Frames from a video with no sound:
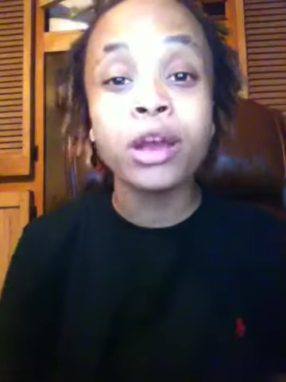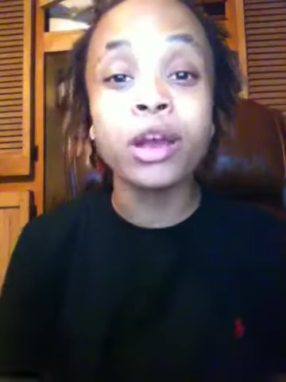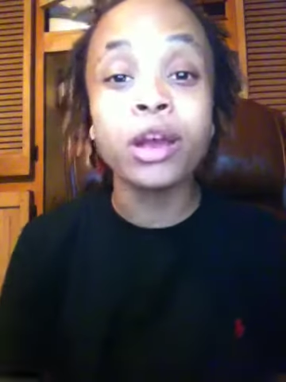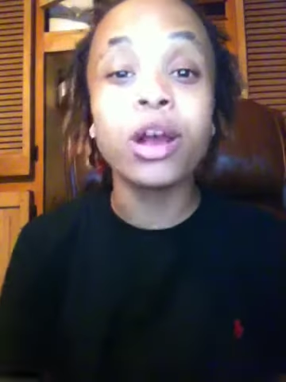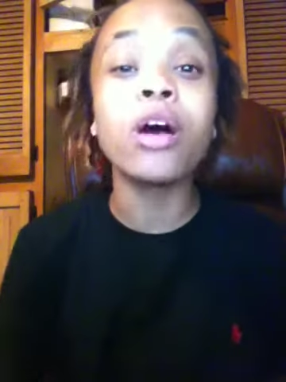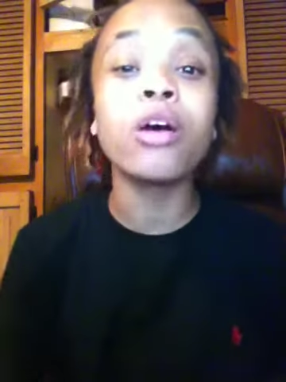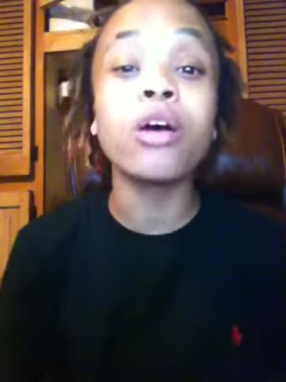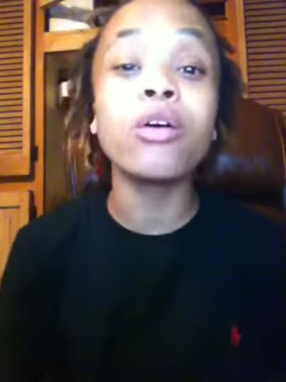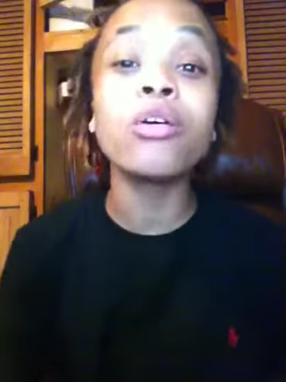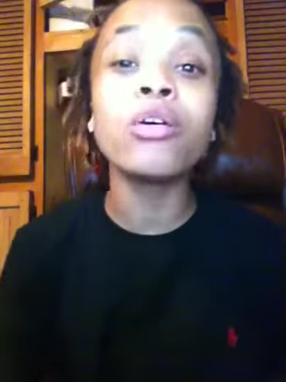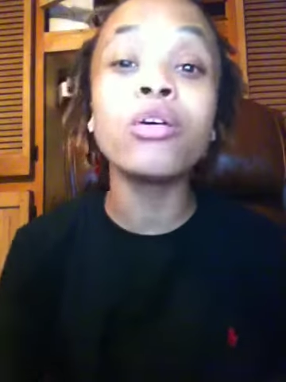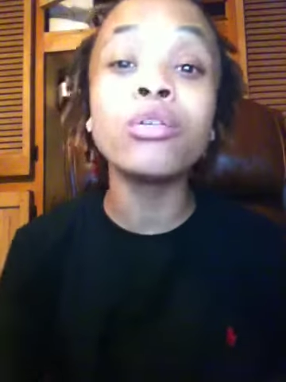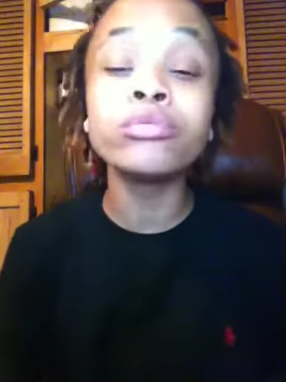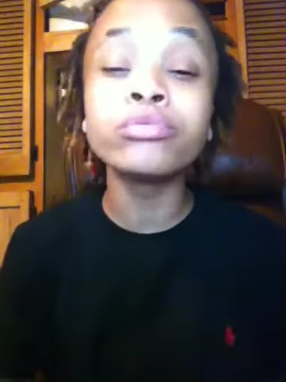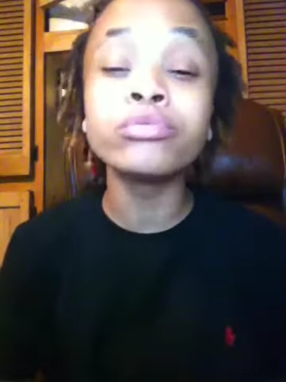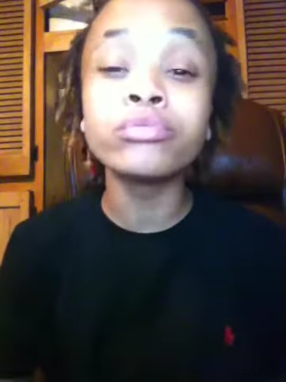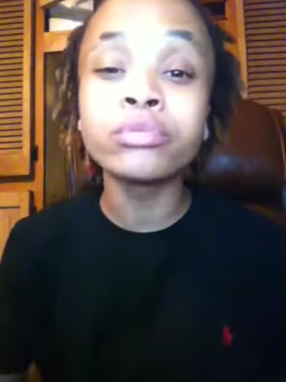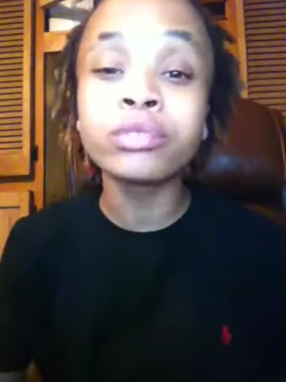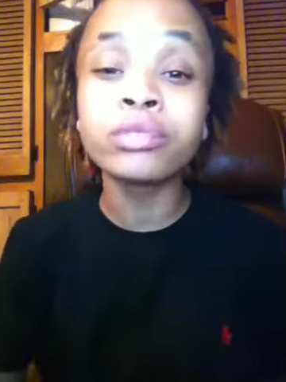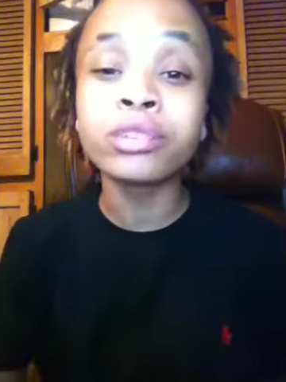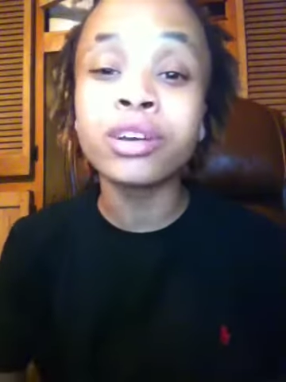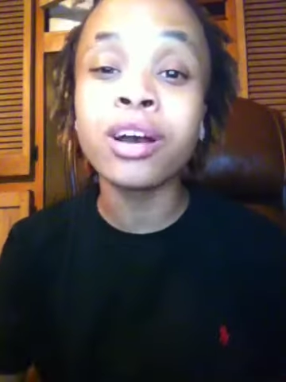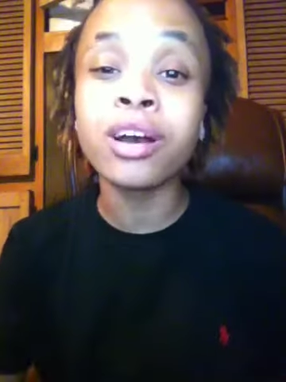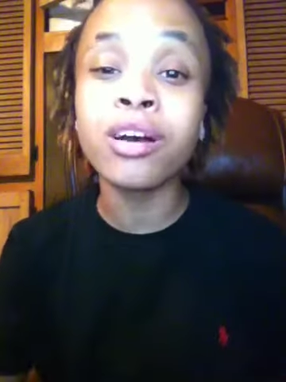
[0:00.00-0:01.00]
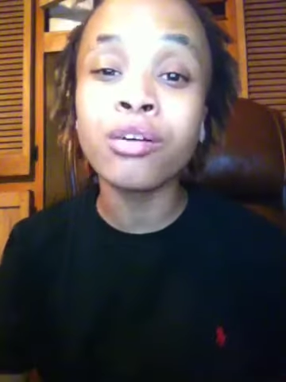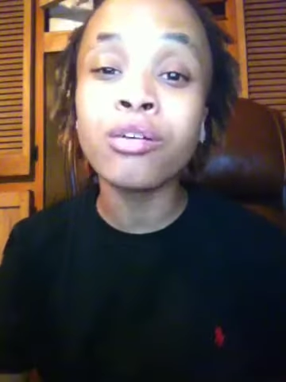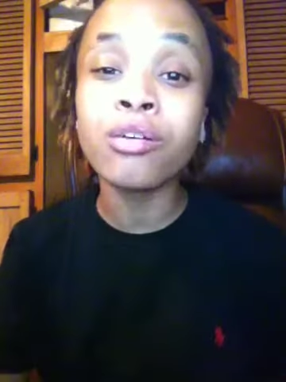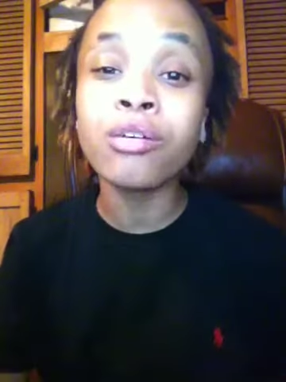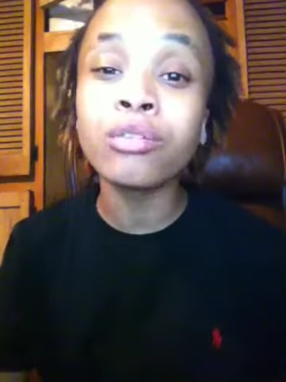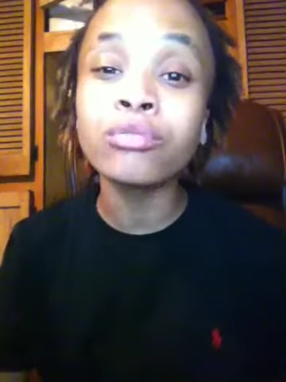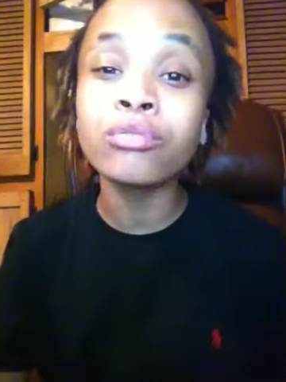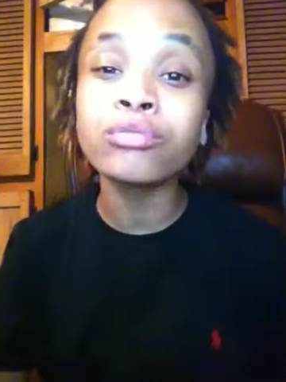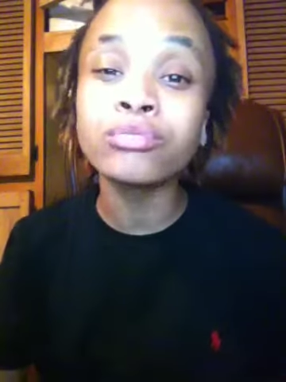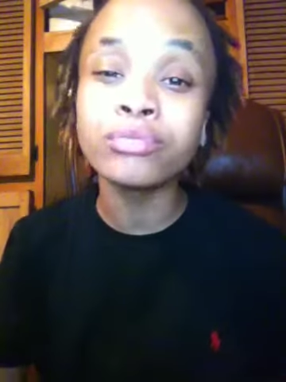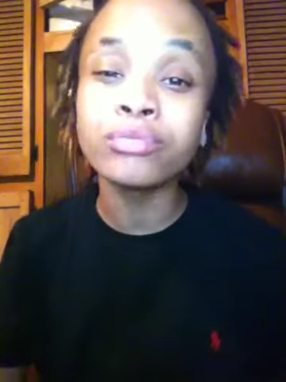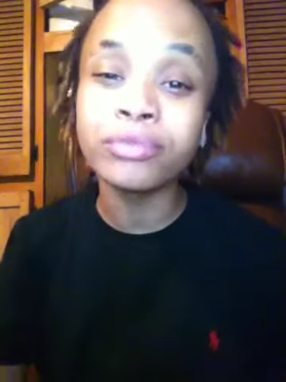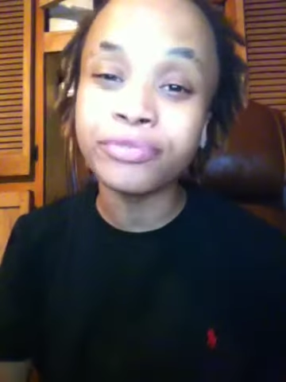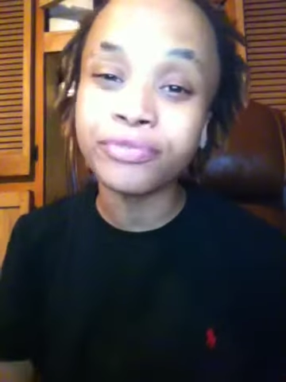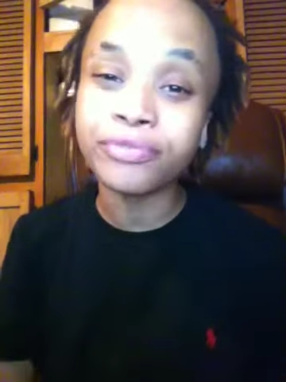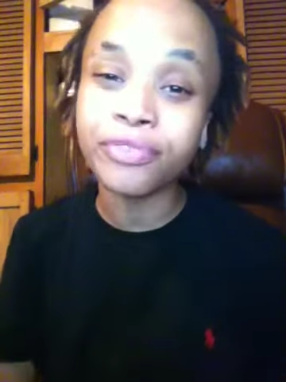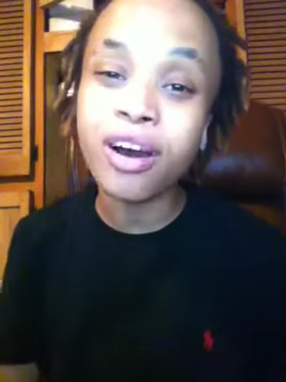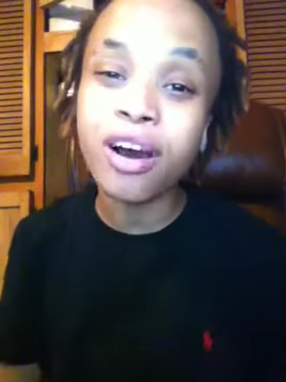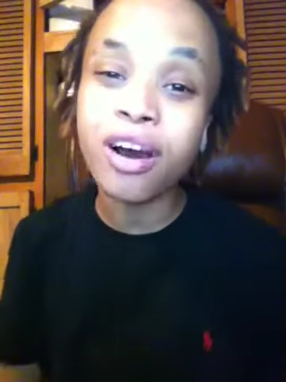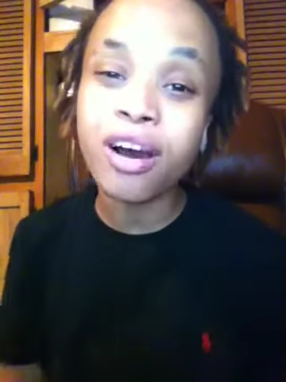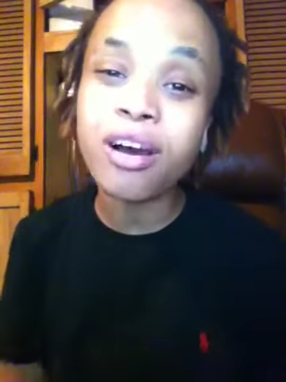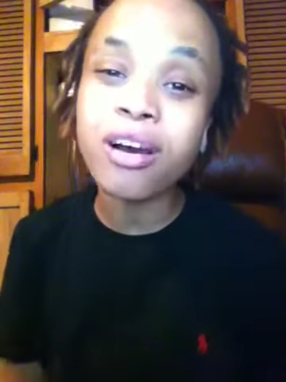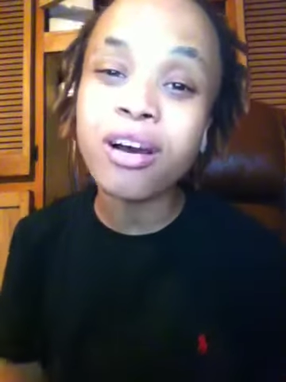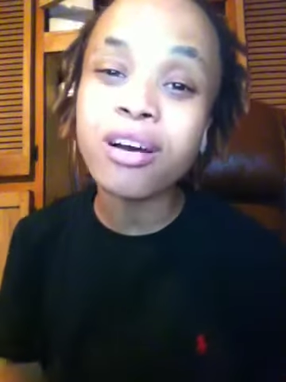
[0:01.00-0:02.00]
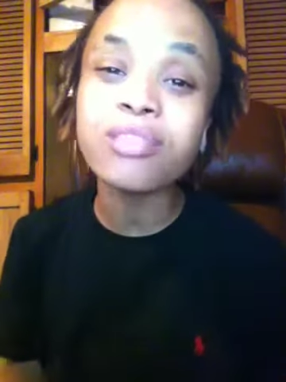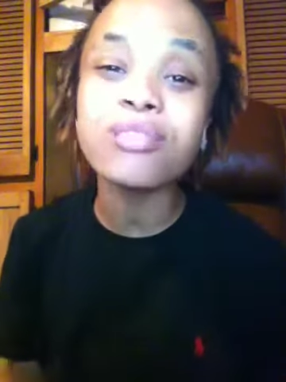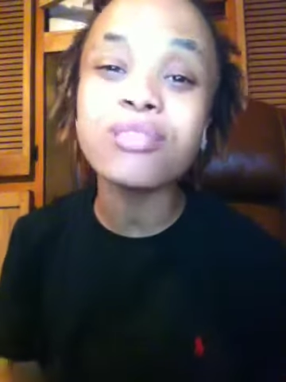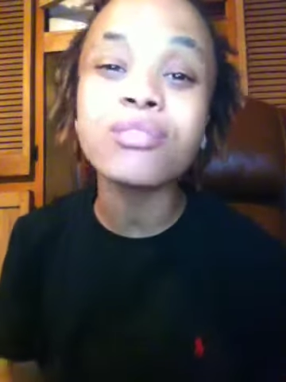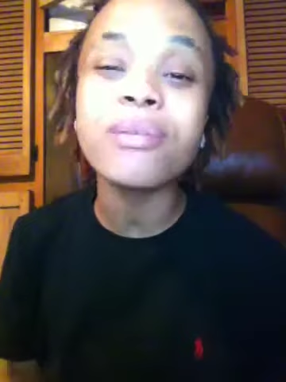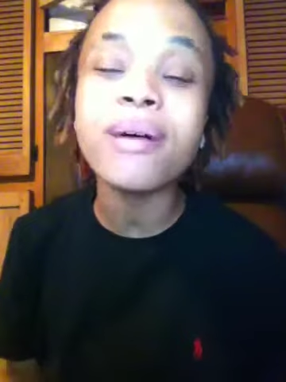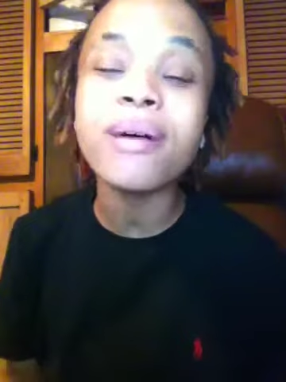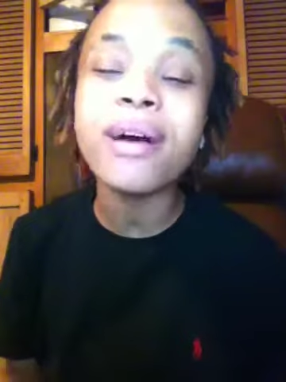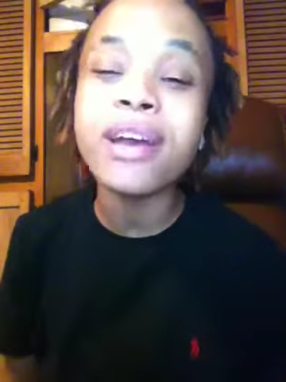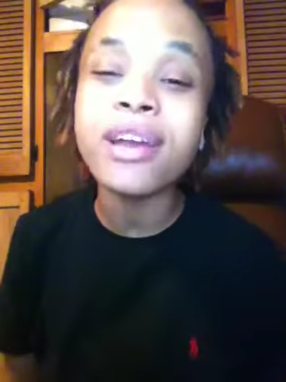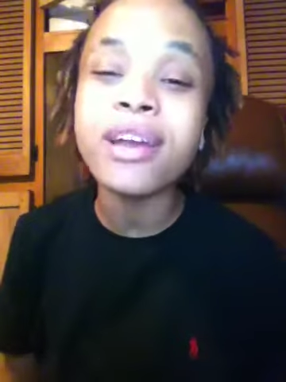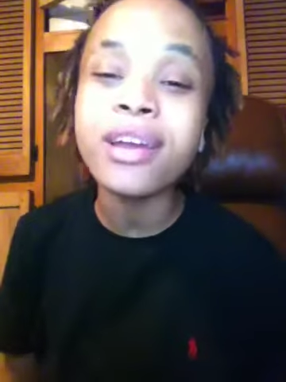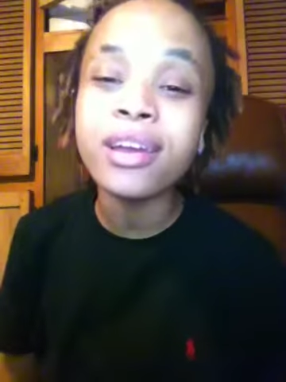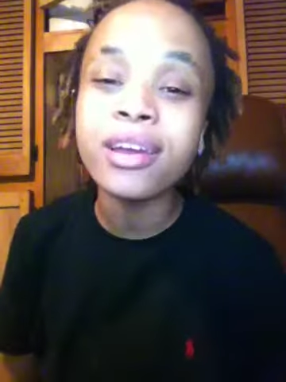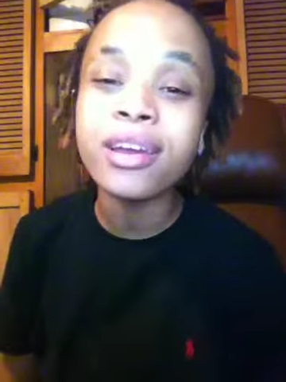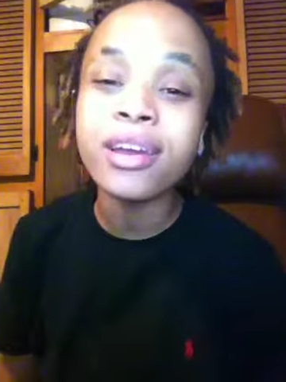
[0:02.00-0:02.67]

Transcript: Gone, gone, far away.